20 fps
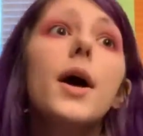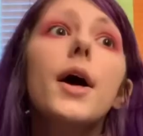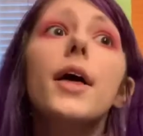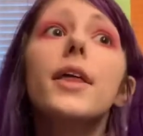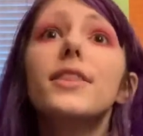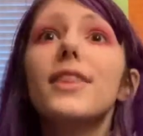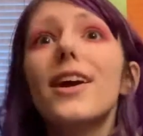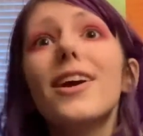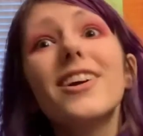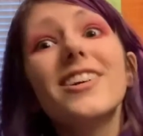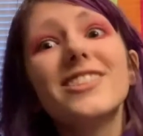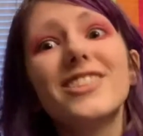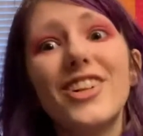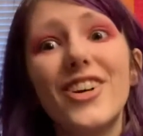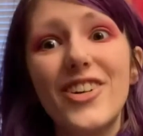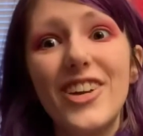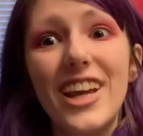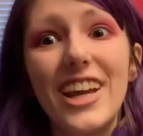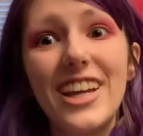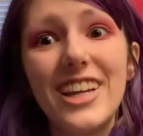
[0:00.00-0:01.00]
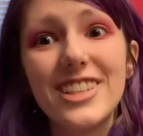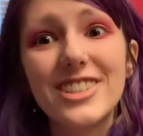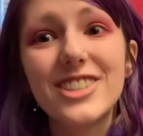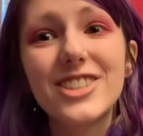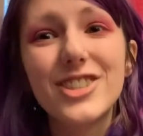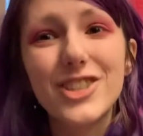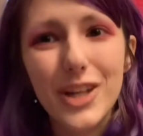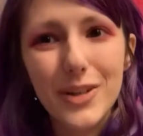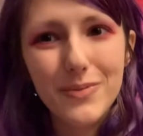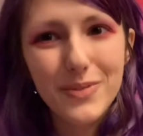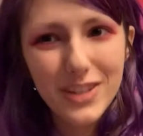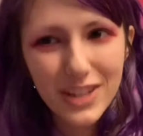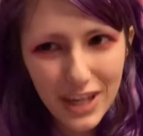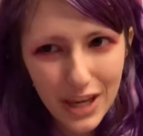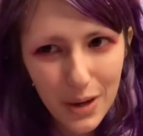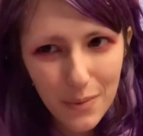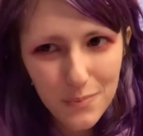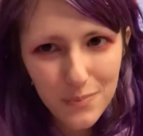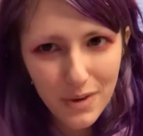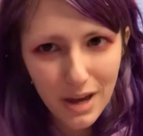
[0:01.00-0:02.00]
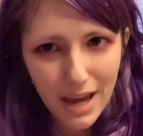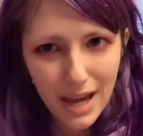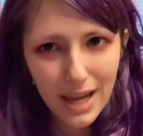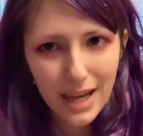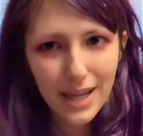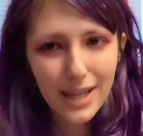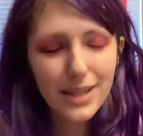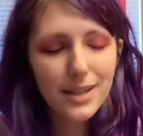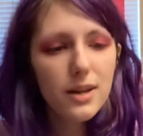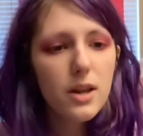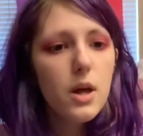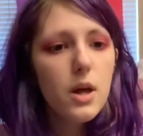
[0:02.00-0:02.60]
They're donating to Trump's campaign.